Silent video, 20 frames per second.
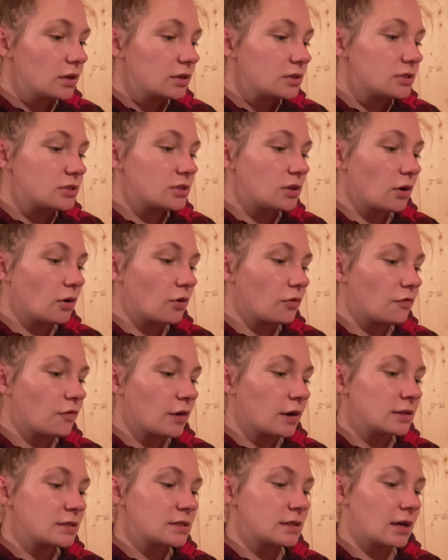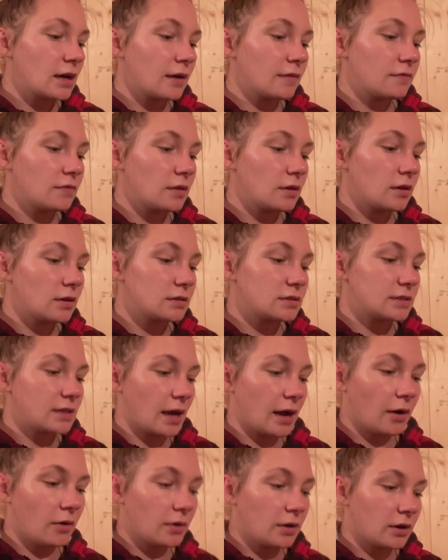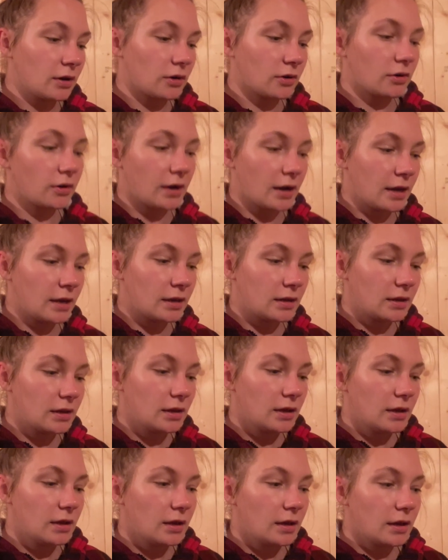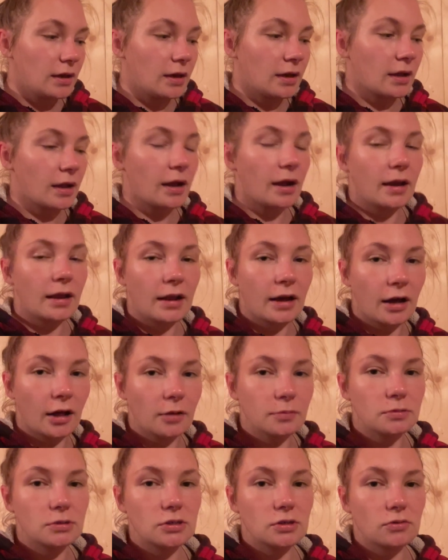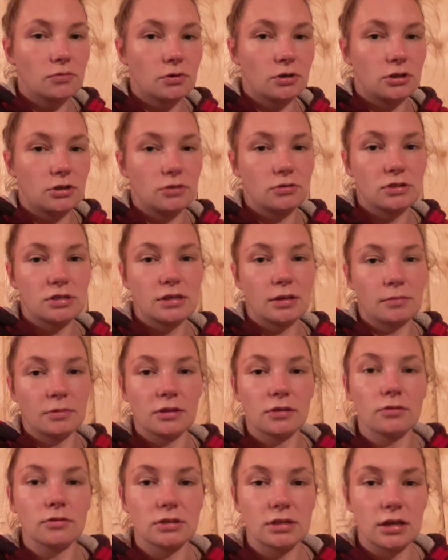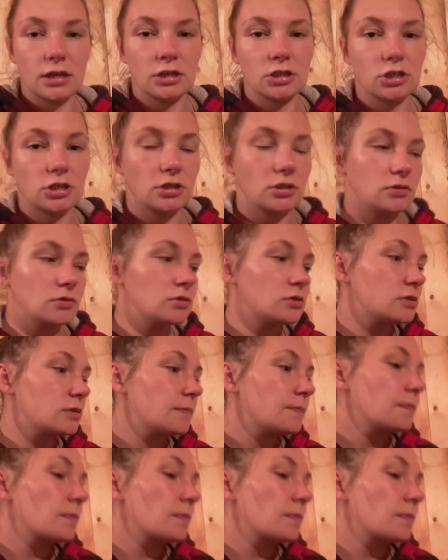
So for us to have the sow in a crate, it kind of helps reduce some of those issues.